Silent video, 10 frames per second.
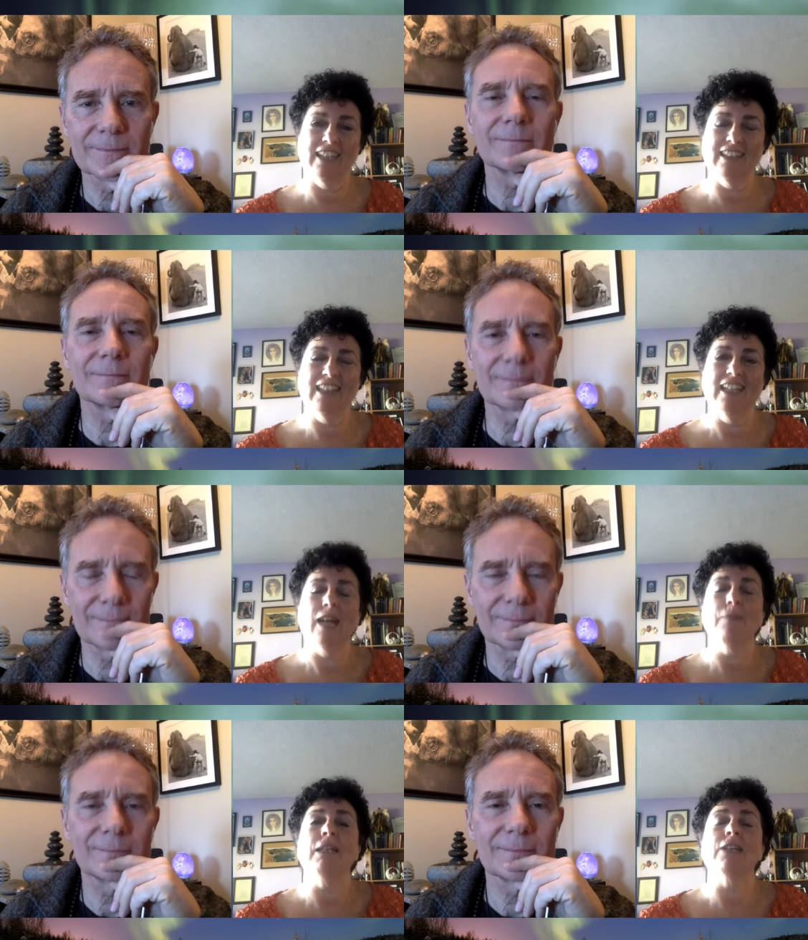Speaker 1: it. Mm-hmm.
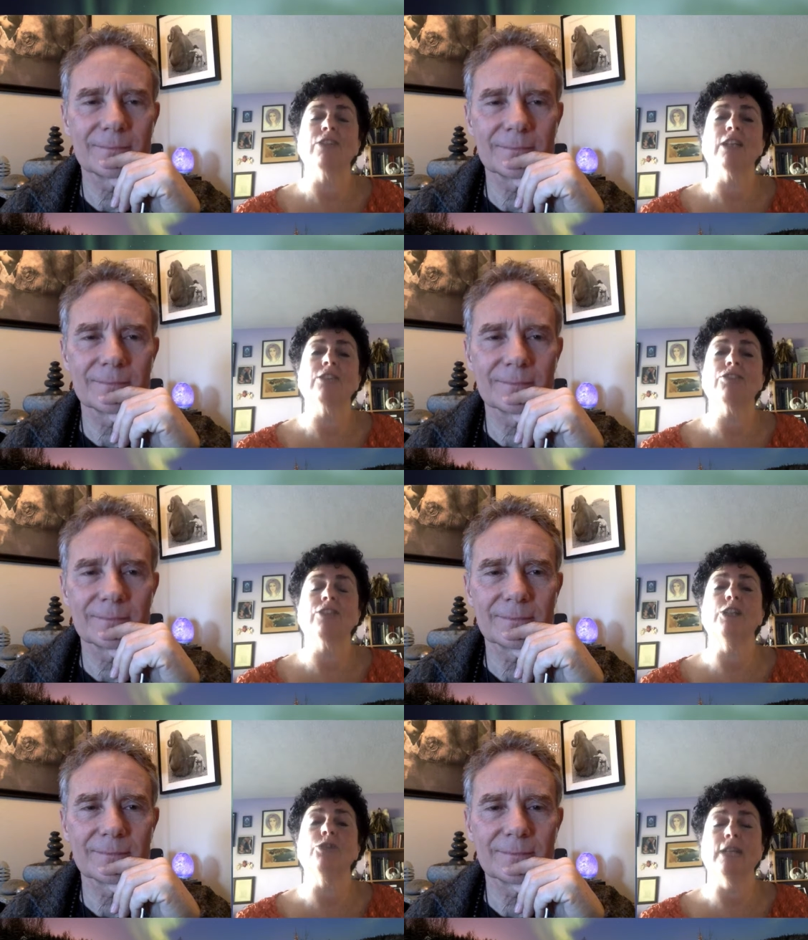I mean, it's not to
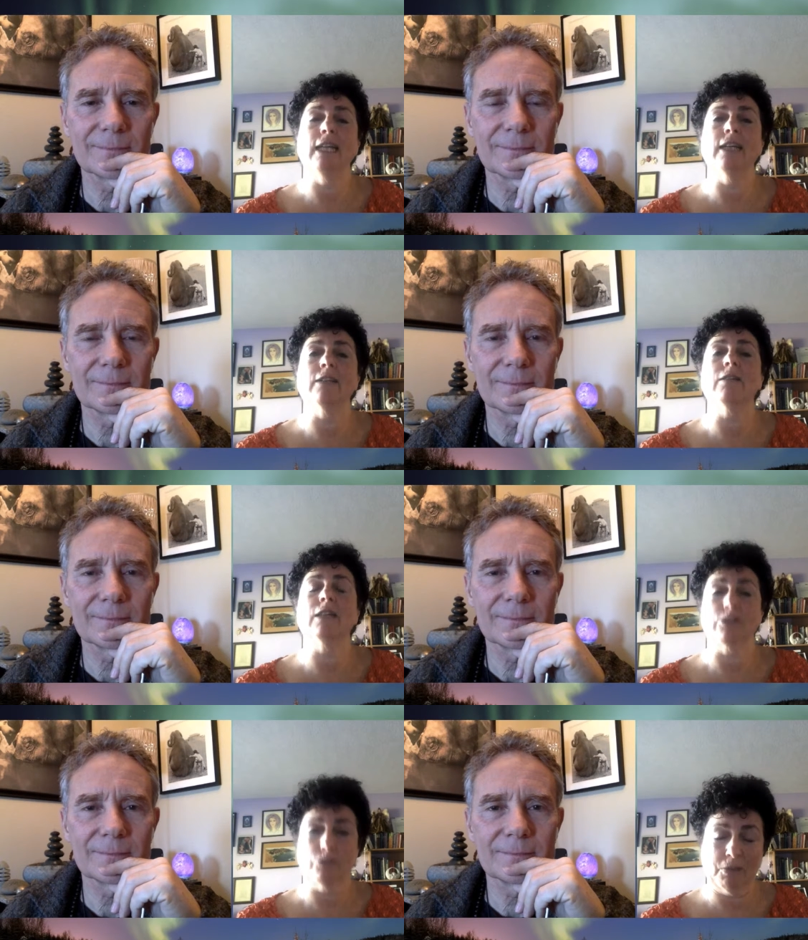say you can't
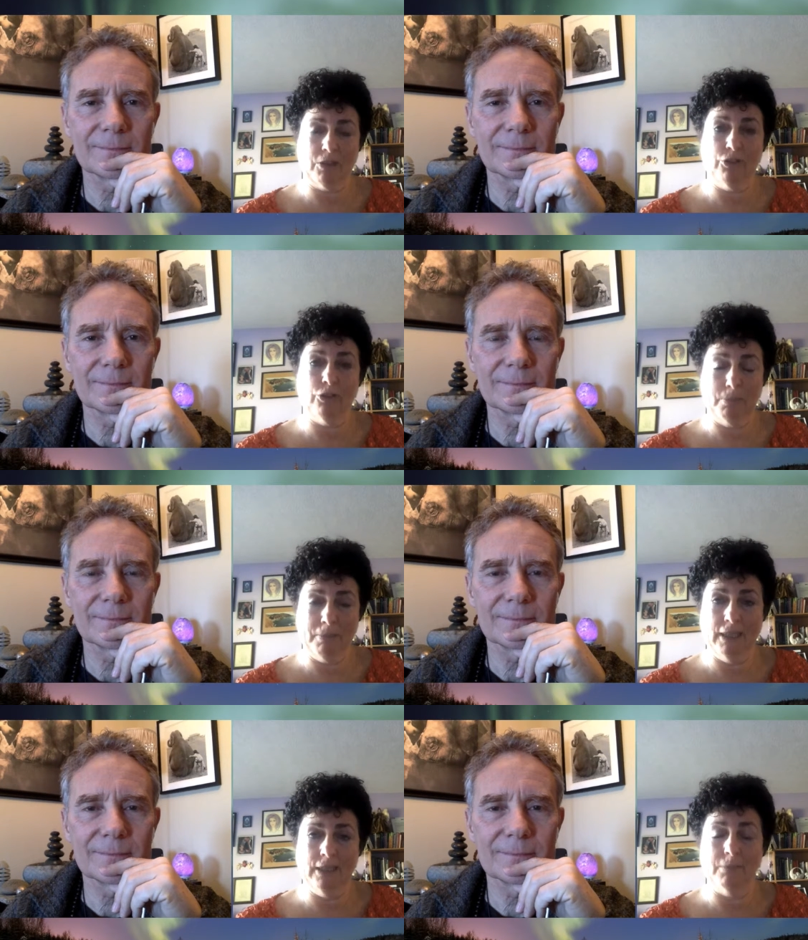express your
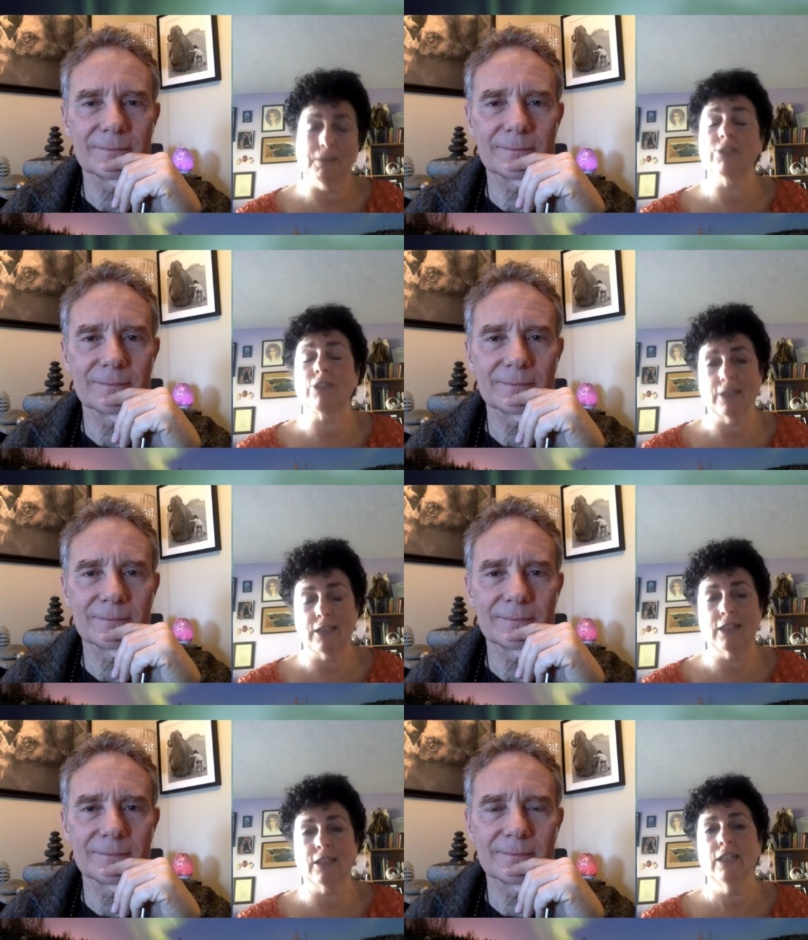opinion because I
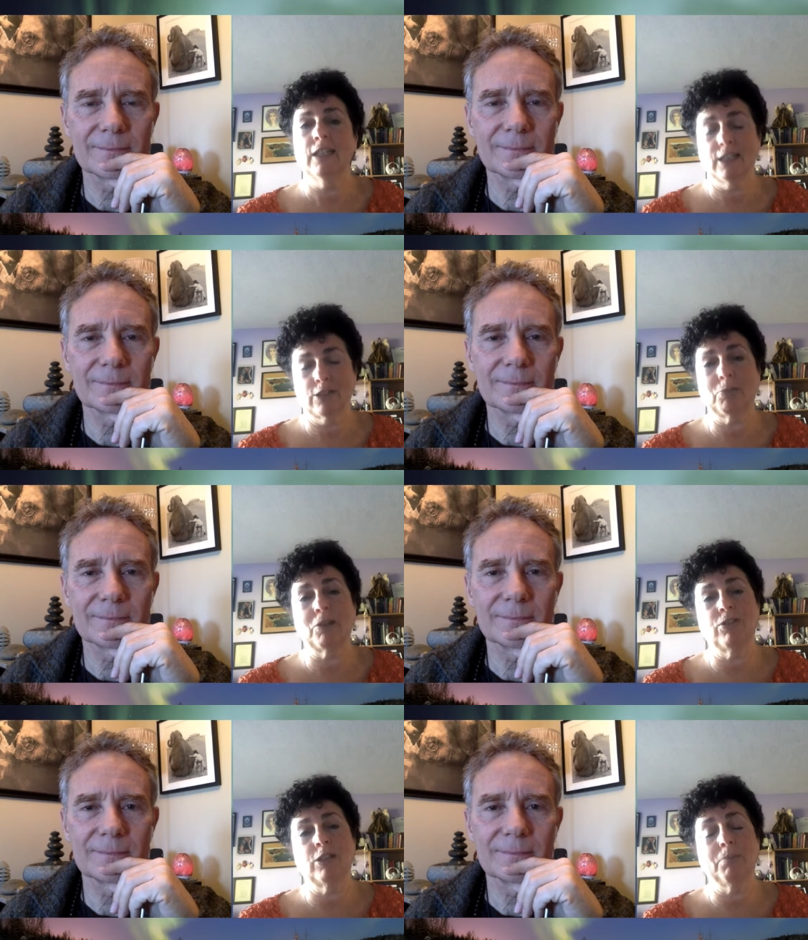think
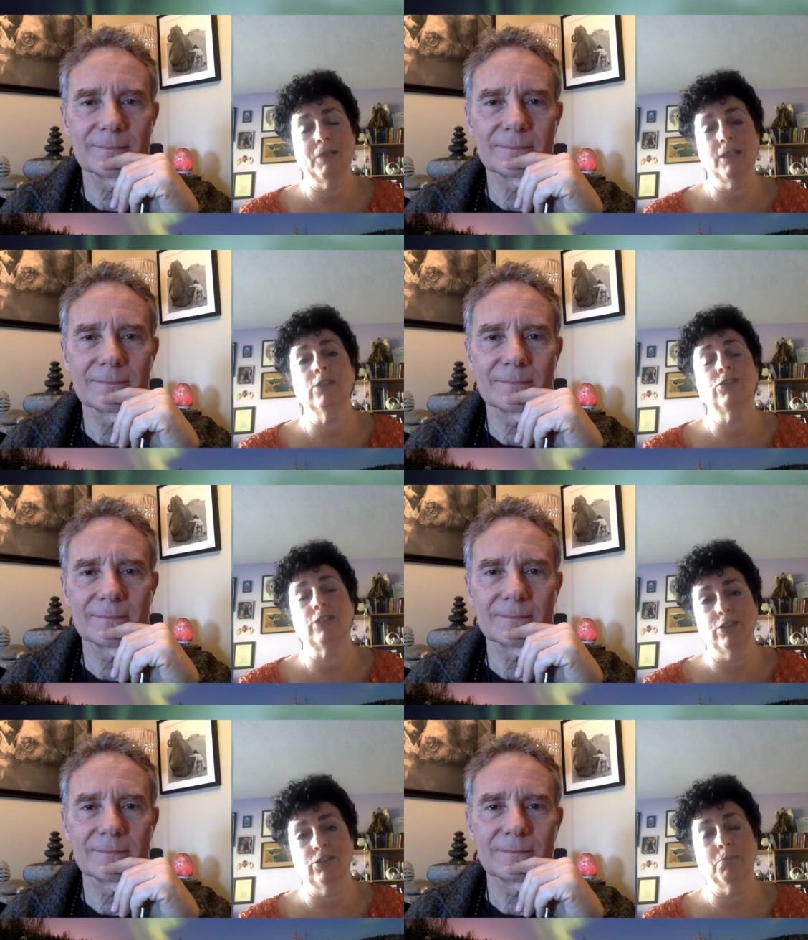expressing opinions
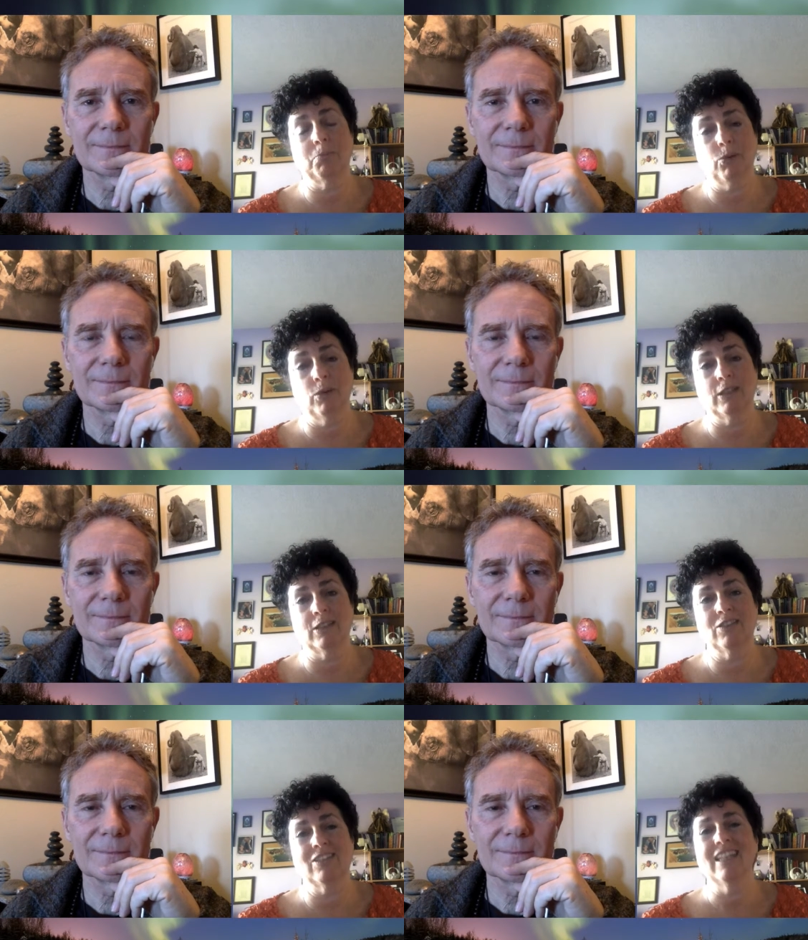is
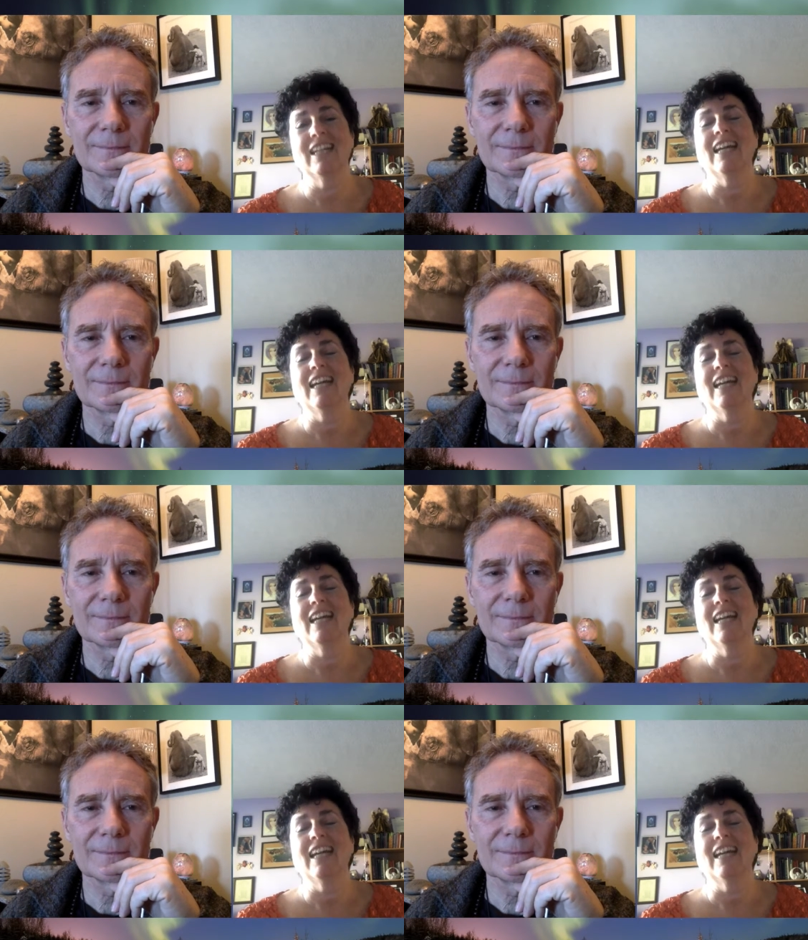important,